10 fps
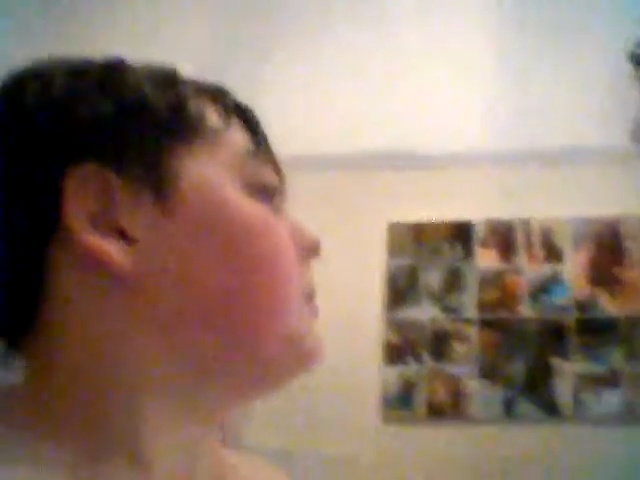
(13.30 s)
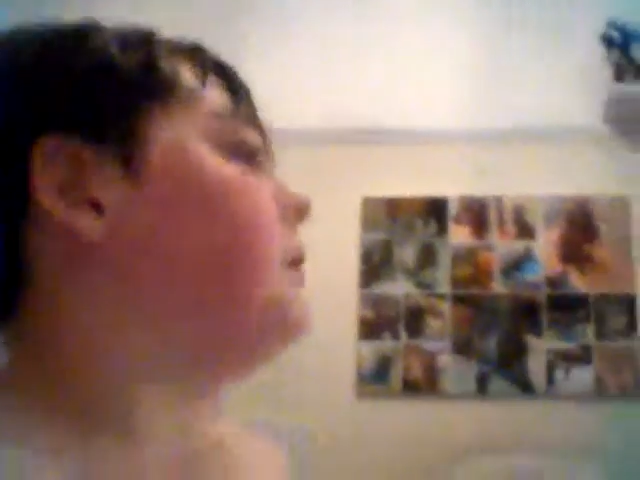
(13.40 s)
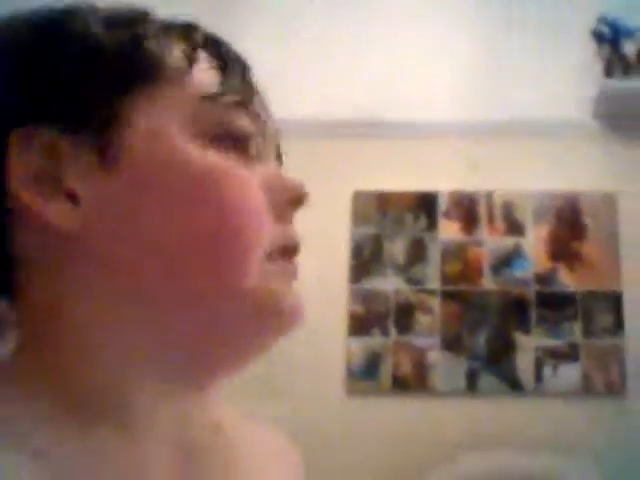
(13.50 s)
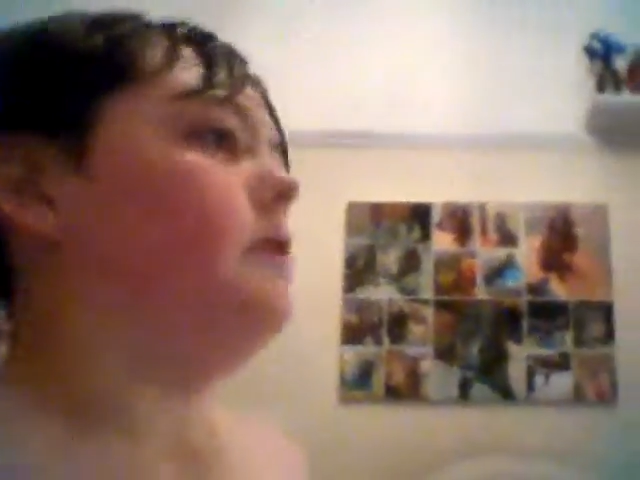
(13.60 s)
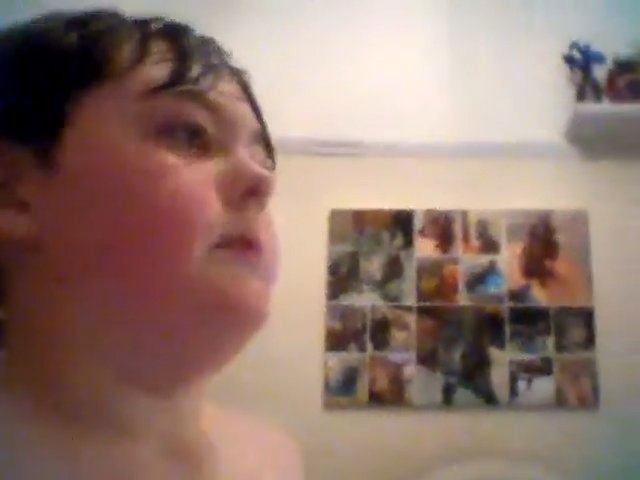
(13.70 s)

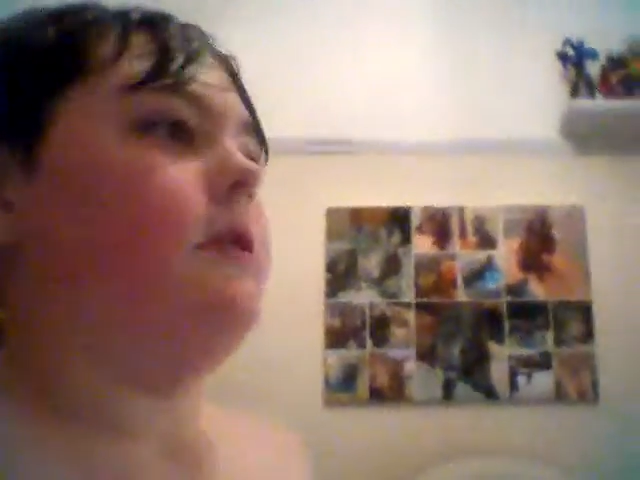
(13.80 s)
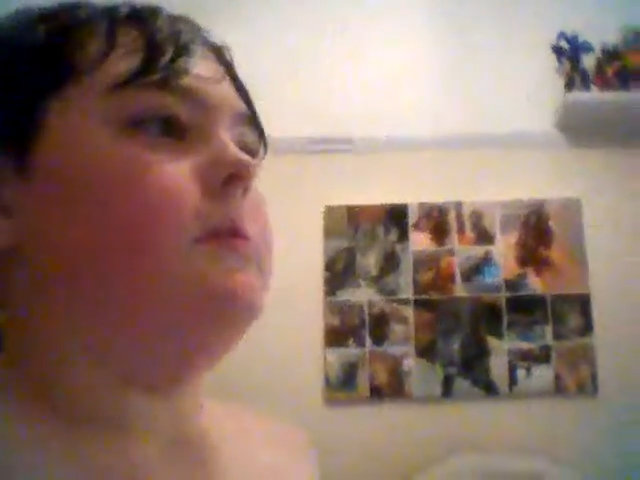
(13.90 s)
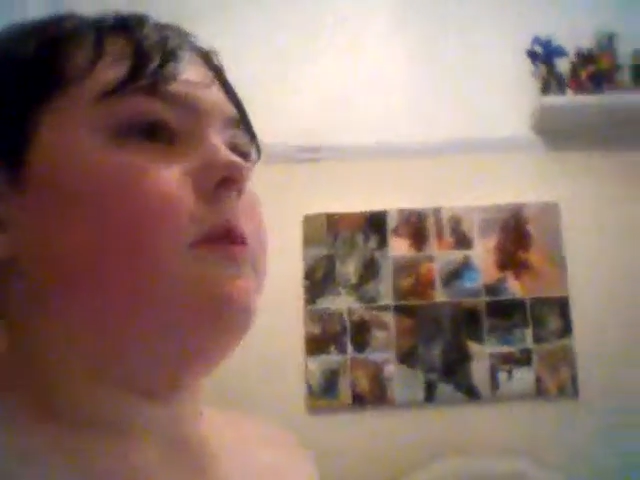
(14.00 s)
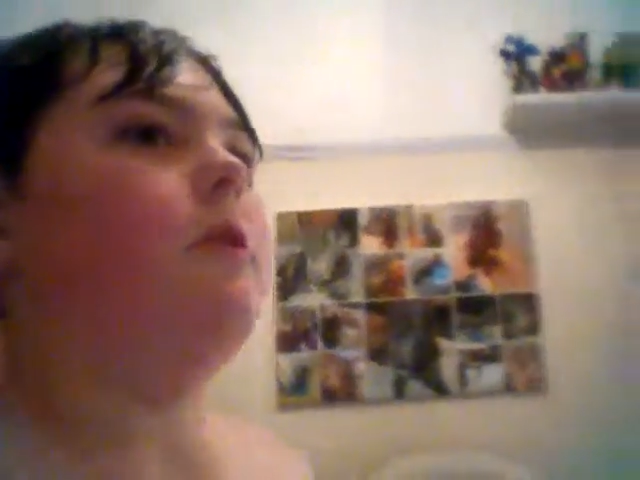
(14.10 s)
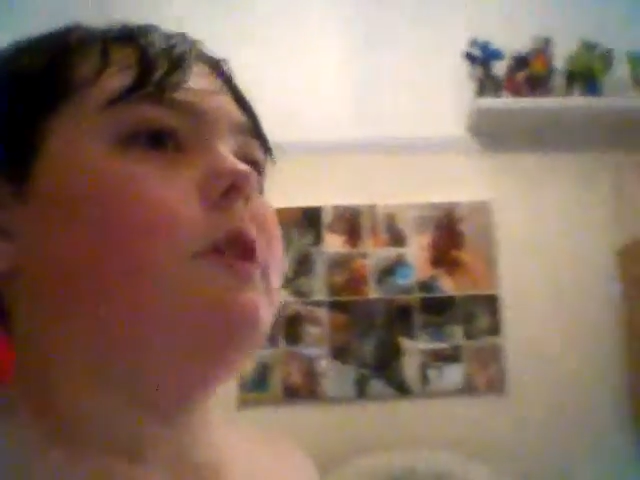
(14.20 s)
because I've
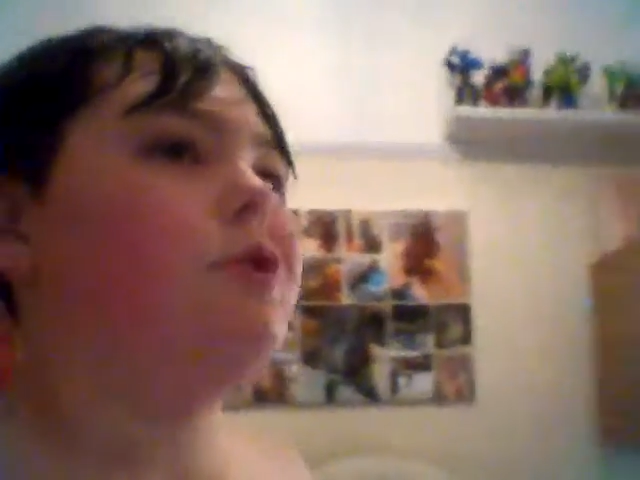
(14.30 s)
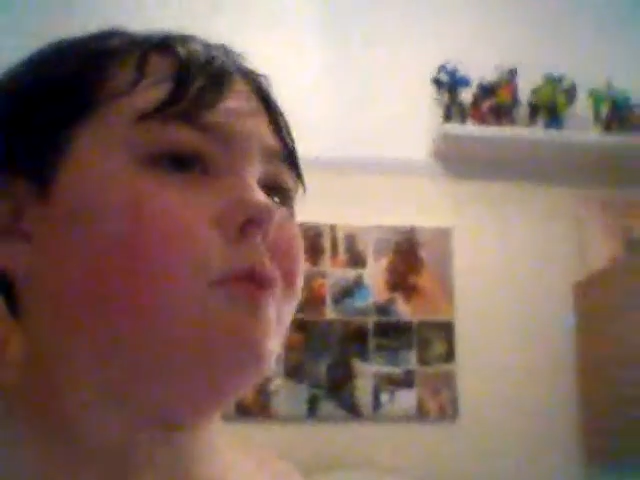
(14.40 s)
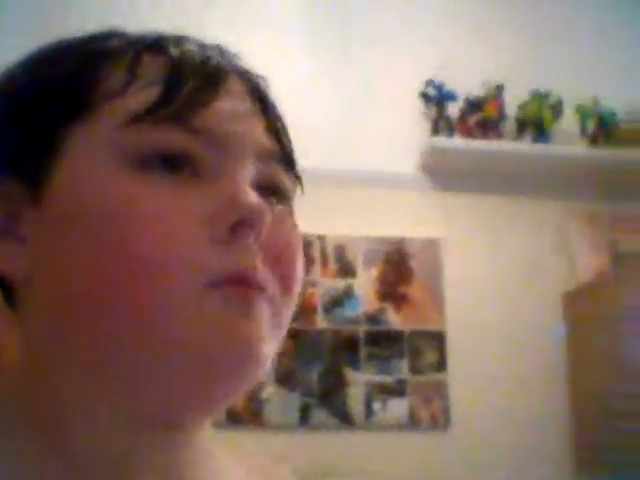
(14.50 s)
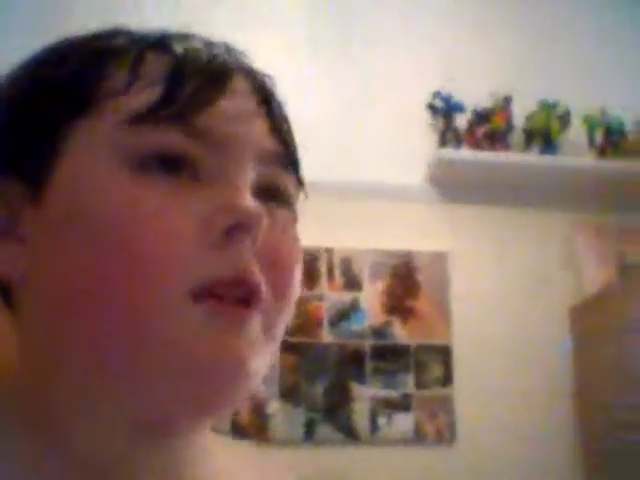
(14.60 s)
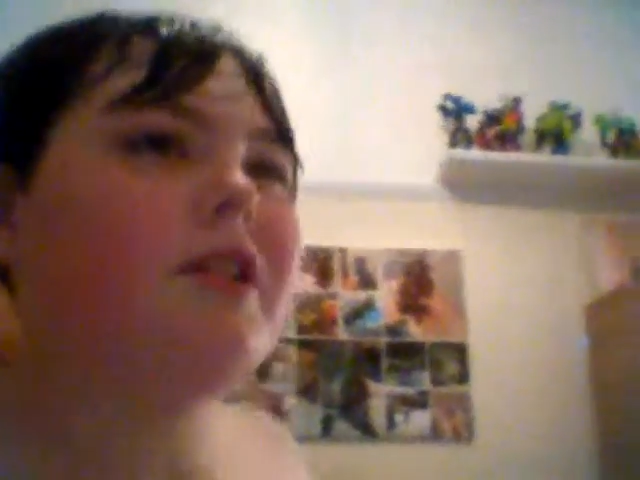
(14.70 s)
been
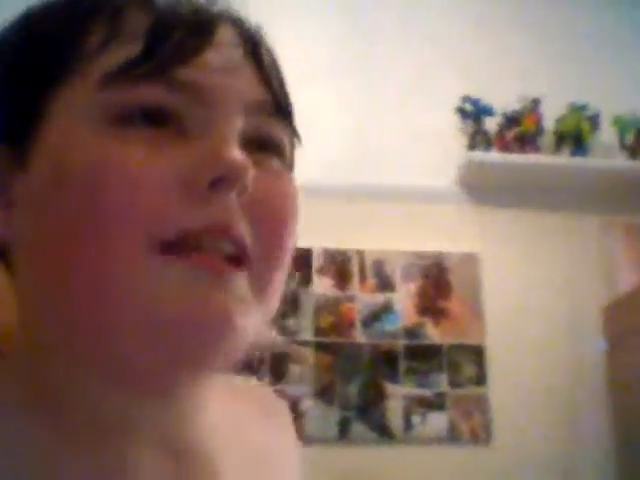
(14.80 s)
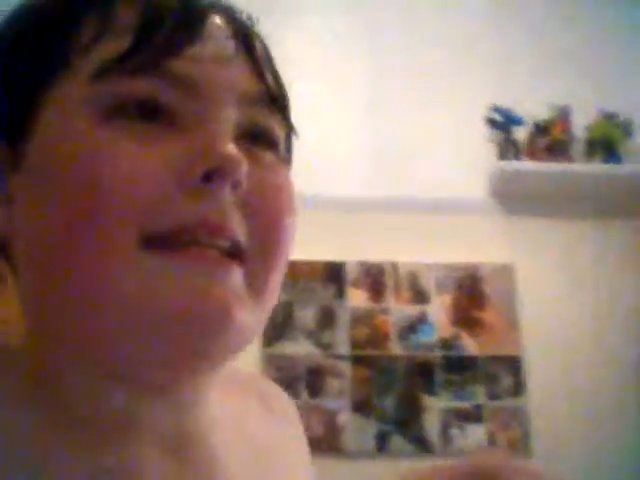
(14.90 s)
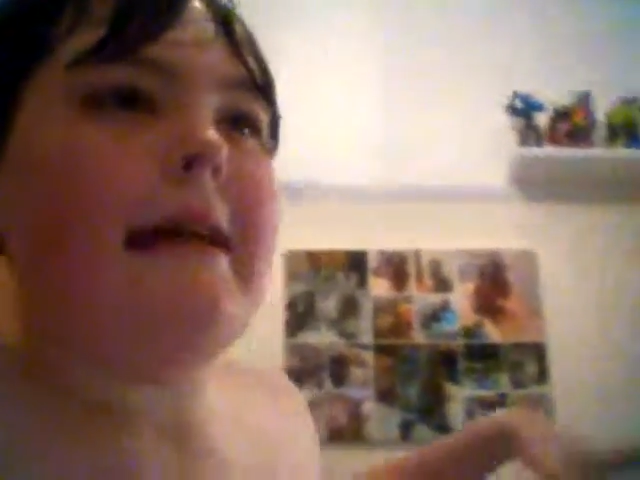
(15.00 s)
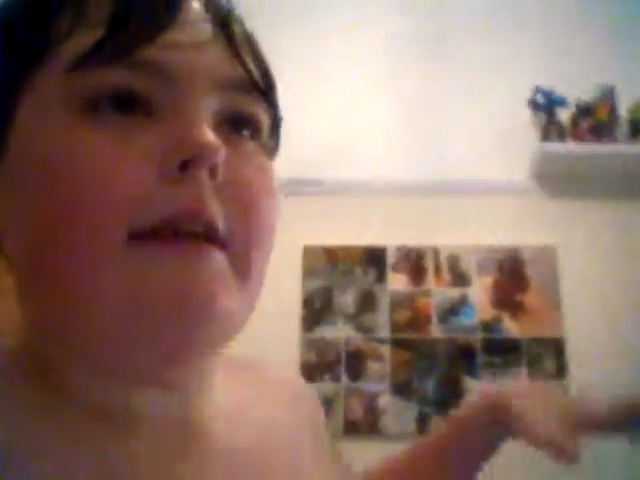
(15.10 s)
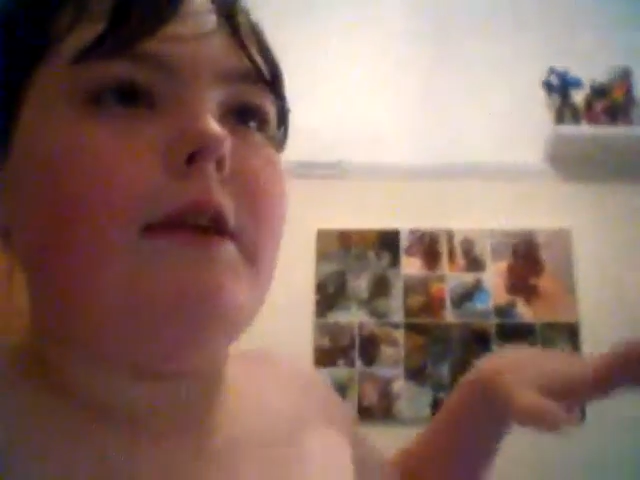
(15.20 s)
uploading some
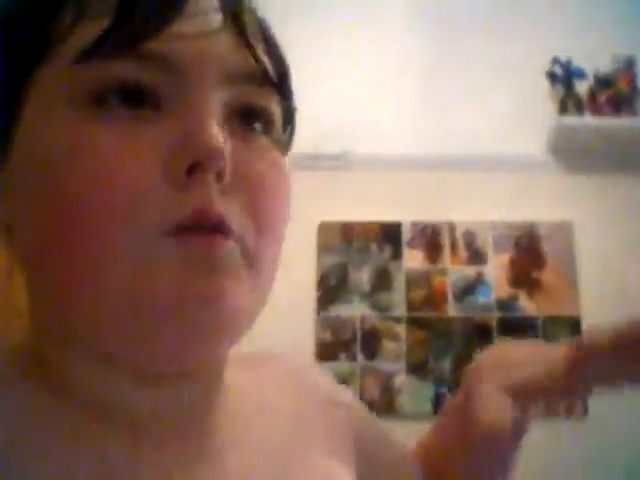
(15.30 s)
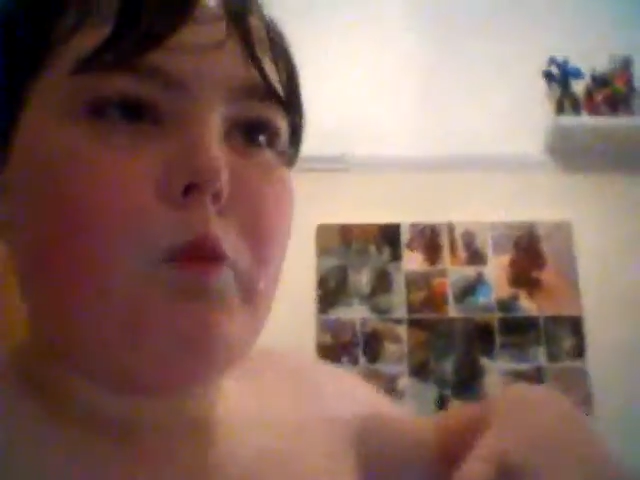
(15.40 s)
days and then